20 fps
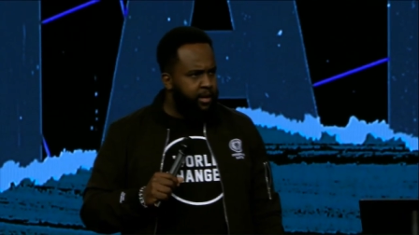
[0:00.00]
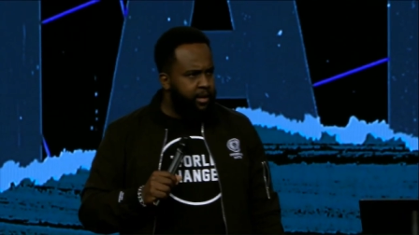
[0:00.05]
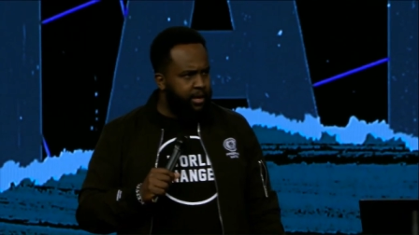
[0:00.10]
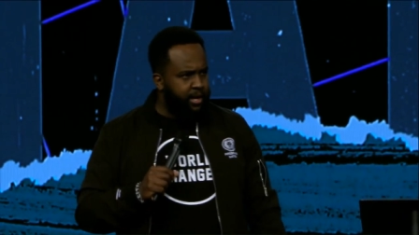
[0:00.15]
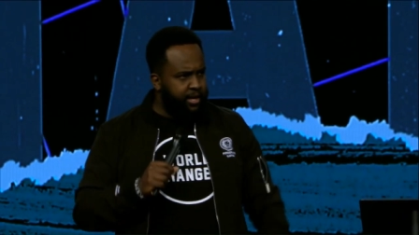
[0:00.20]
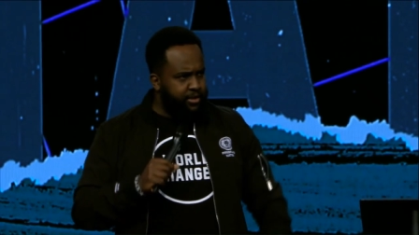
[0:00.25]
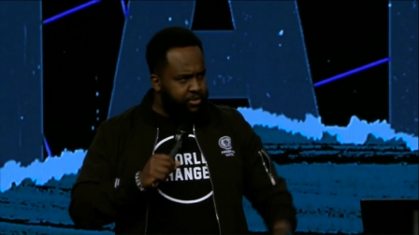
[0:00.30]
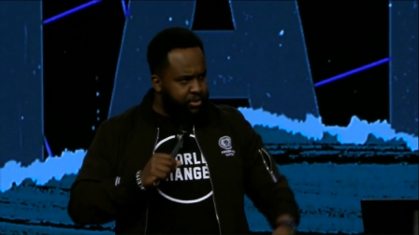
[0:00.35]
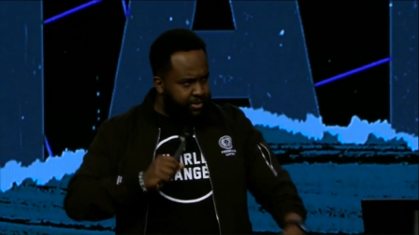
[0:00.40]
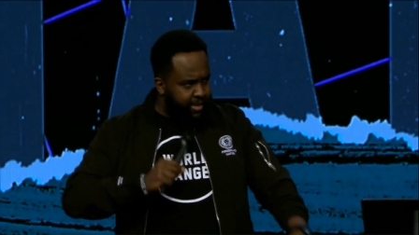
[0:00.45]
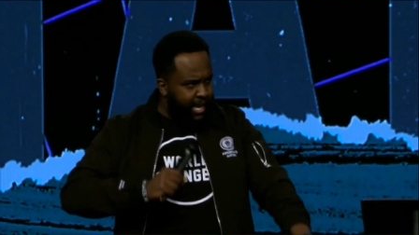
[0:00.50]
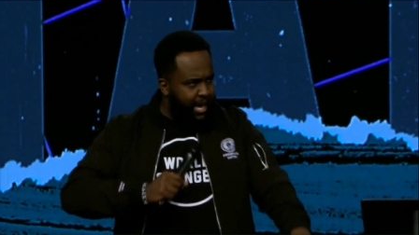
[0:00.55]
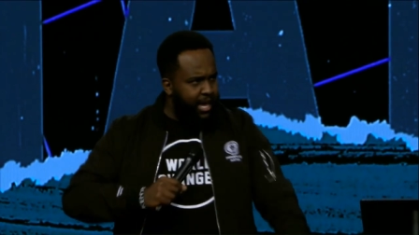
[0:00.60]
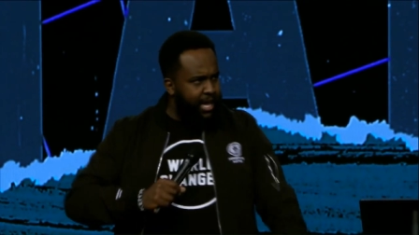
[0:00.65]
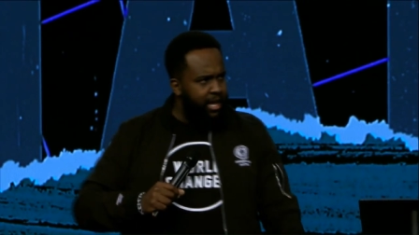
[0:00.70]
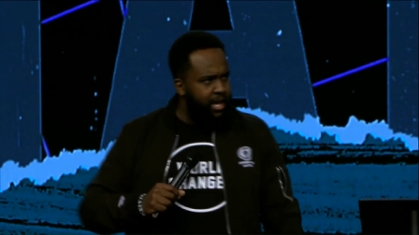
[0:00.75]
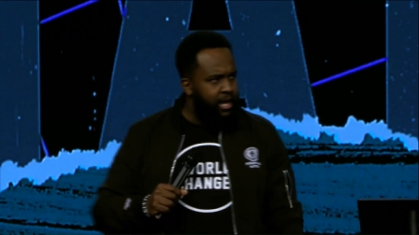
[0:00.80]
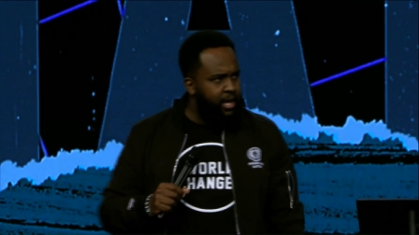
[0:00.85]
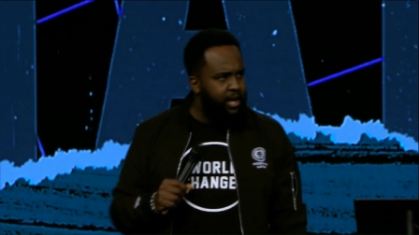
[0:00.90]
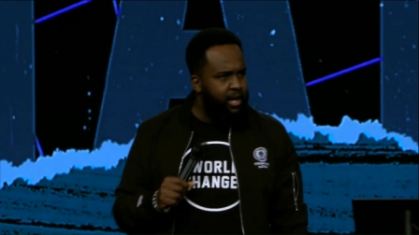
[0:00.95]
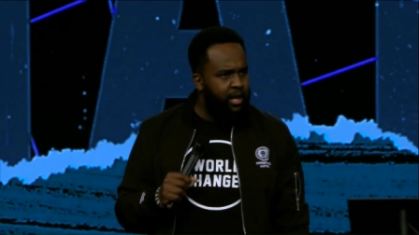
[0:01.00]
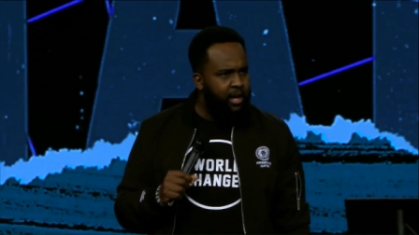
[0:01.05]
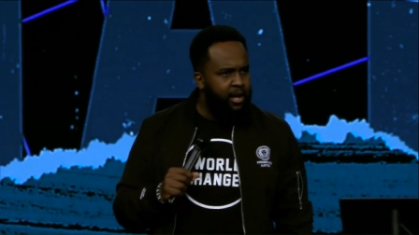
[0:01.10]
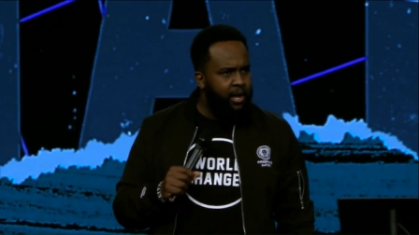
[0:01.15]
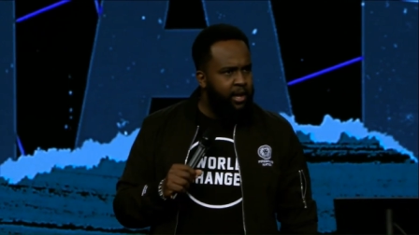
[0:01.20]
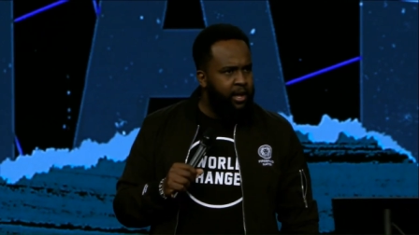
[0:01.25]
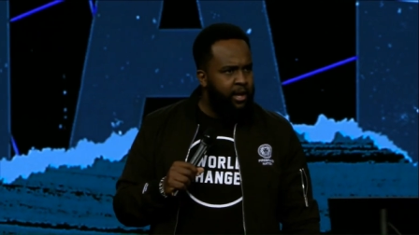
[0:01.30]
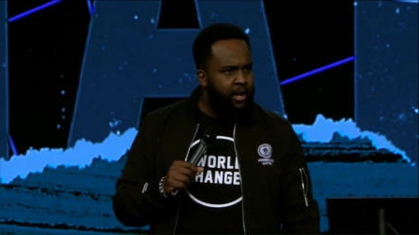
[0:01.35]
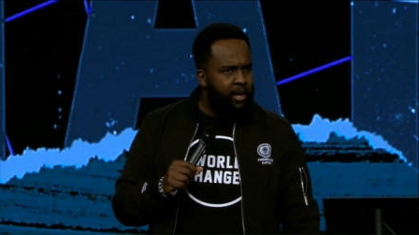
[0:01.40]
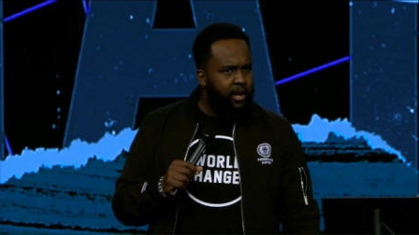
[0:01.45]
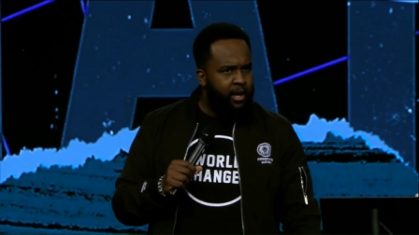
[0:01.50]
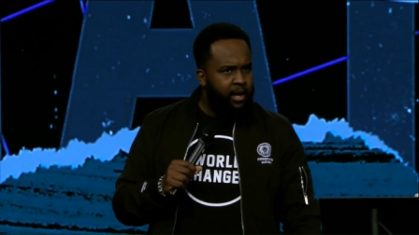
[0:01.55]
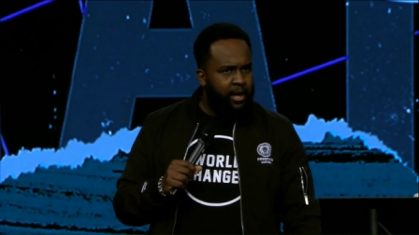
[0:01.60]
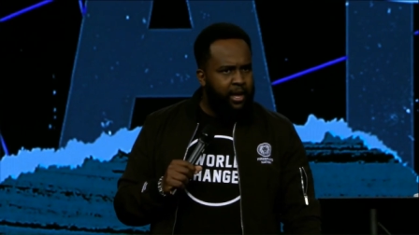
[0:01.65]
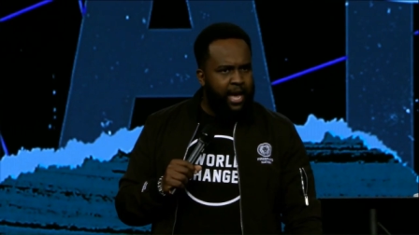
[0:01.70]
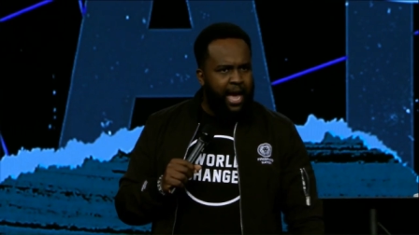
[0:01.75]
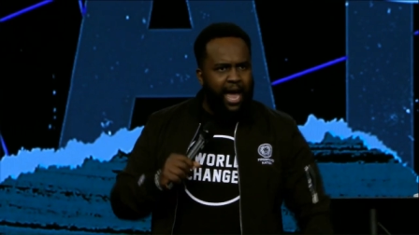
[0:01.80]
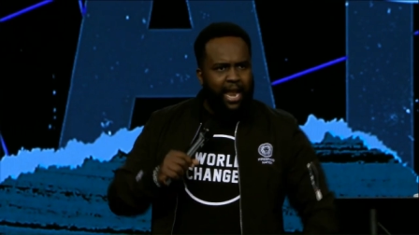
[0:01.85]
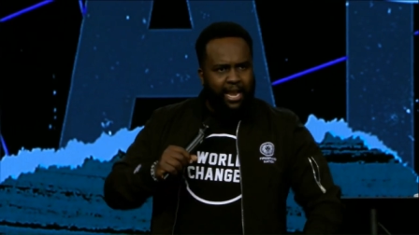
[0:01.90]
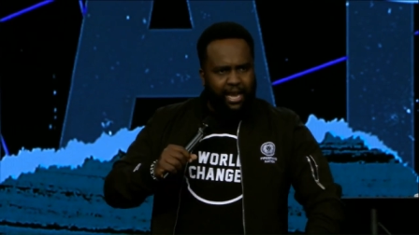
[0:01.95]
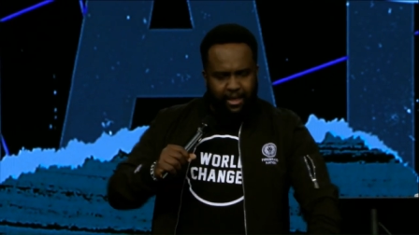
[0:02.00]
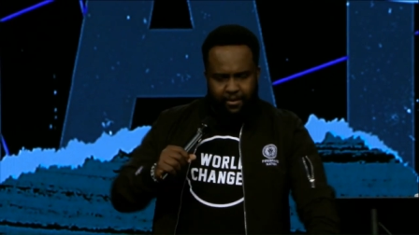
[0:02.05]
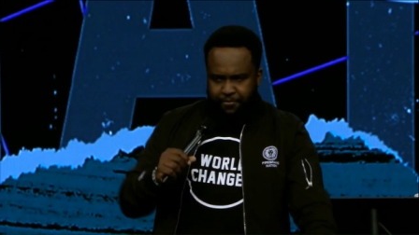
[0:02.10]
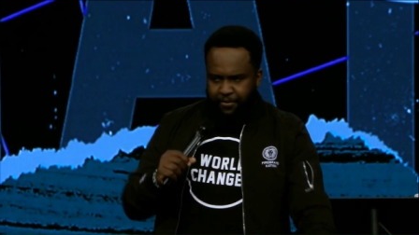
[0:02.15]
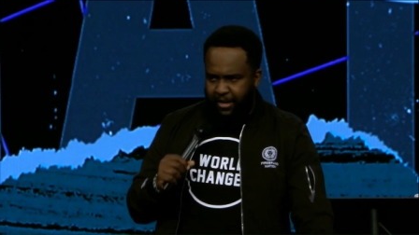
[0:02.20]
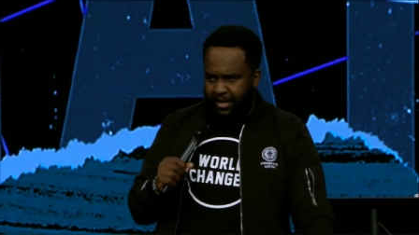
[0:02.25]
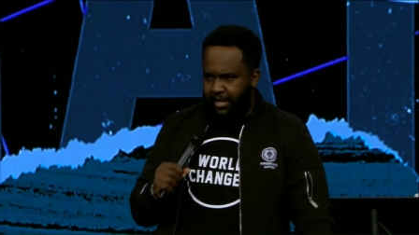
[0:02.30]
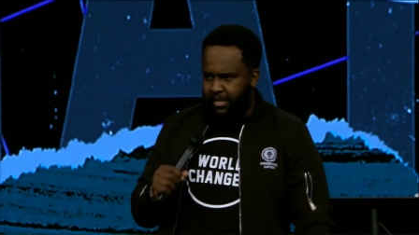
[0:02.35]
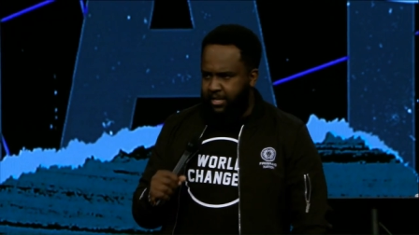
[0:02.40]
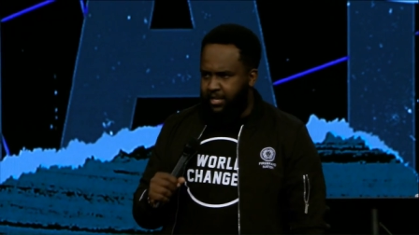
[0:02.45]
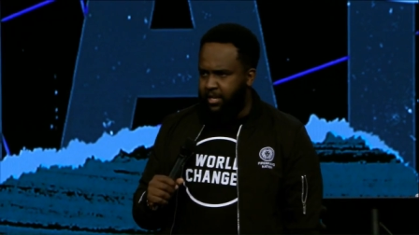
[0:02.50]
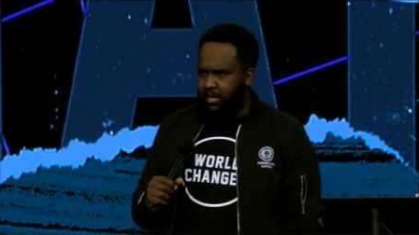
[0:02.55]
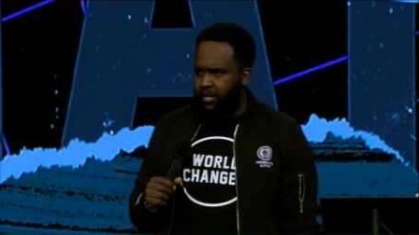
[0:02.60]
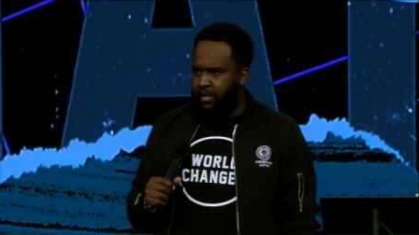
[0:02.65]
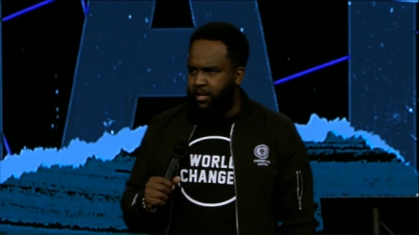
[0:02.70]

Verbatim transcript: And today, I live in it.